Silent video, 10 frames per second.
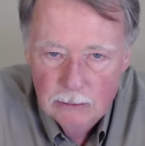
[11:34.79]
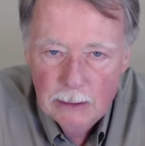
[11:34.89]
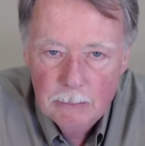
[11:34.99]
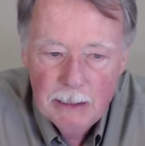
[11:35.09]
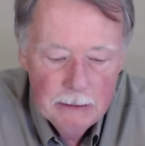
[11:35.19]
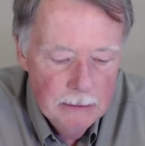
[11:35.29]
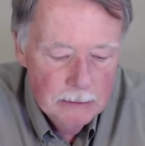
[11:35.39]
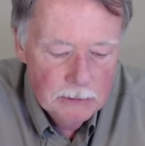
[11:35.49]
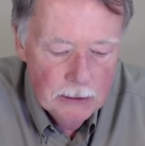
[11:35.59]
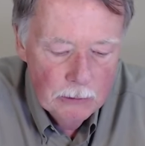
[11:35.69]
I mean,
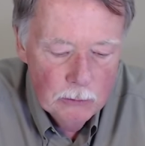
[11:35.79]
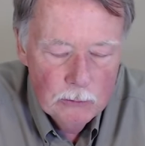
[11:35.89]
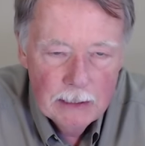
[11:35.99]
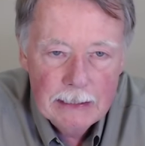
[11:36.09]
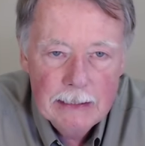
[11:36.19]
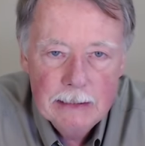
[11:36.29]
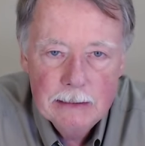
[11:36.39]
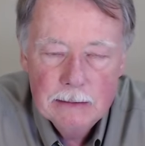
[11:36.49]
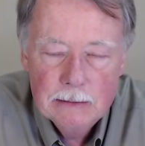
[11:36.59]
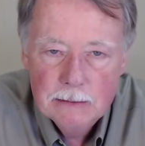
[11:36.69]
this stone
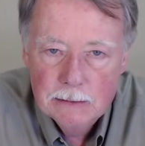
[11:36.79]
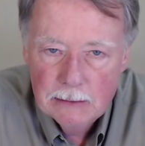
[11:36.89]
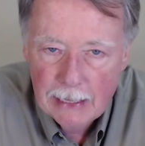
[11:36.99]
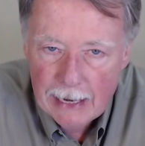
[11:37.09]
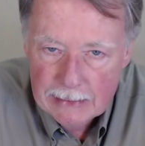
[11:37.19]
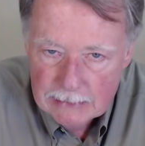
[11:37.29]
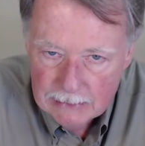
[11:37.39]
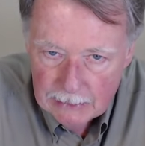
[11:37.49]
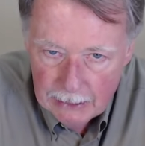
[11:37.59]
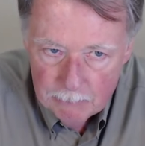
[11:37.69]
is, as
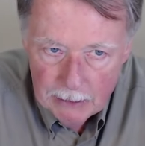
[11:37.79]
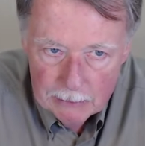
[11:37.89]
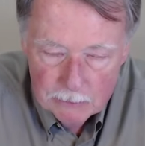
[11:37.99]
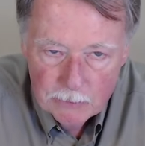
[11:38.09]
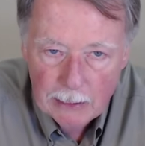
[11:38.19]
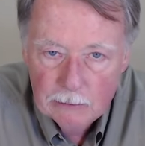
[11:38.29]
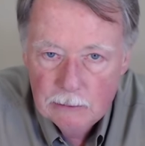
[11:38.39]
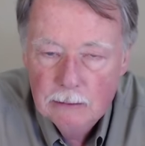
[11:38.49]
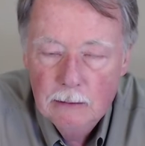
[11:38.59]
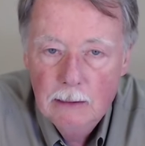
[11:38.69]
it came out of the
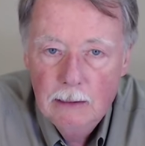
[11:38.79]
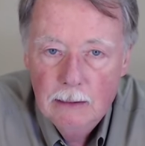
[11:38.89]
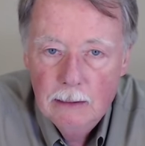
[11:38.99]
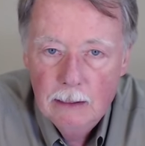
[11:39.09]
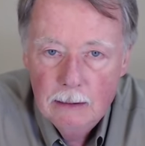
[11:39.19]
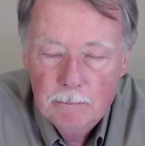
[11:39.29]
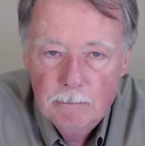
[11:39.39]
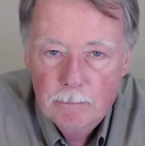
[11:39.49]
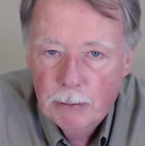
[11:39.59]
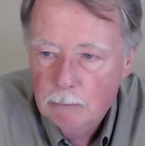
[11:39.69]
ground, um,
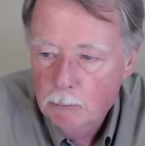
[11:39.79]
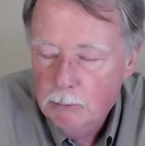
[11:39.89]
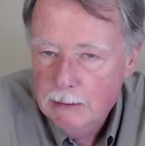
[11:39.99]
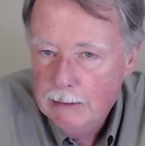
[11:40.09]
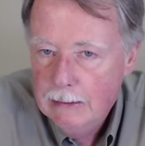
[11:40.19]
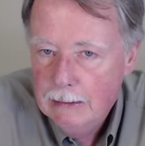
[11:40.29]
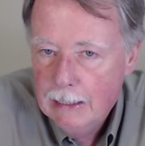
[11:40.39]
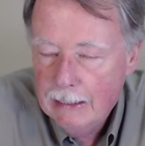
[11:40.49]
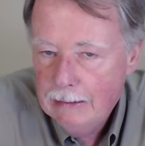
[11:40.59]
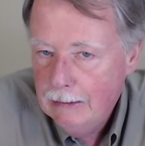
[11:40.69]
probably
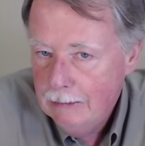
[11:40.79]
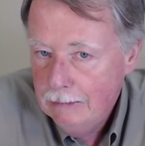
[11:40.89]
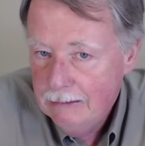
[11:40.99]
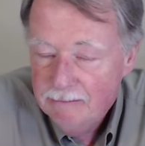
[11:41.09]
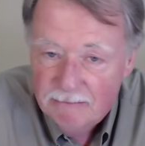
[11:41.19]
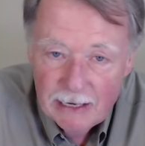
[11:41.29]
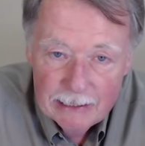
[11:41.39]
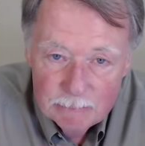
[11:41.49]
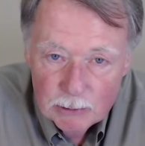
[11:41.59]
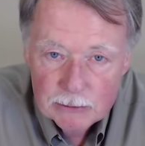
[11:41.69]

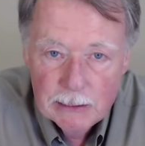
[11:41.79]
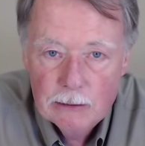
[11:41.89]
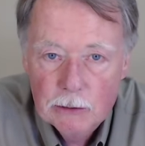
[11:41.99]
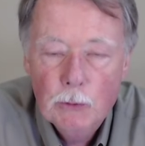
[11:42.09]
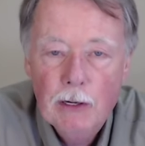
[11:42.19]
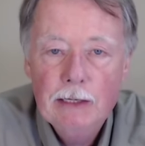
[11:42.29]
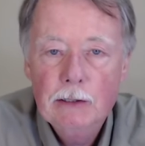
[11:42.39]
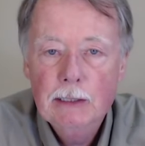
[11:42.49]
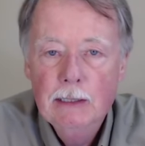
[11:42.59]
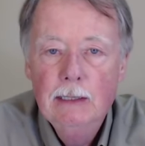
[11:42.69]
ninety-five percent or
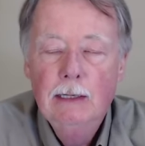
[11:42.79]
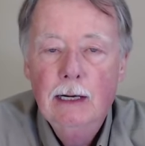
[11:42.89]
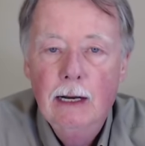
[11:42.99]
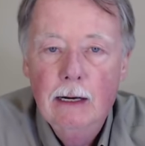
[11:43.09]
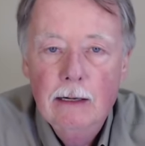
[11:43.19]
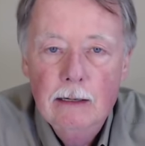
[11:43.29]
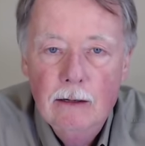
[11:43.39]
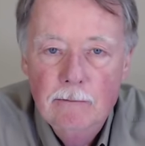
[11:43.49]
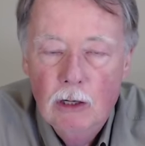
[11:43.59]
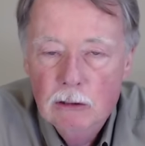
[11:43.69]
greater uh,
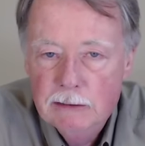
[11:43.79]
of all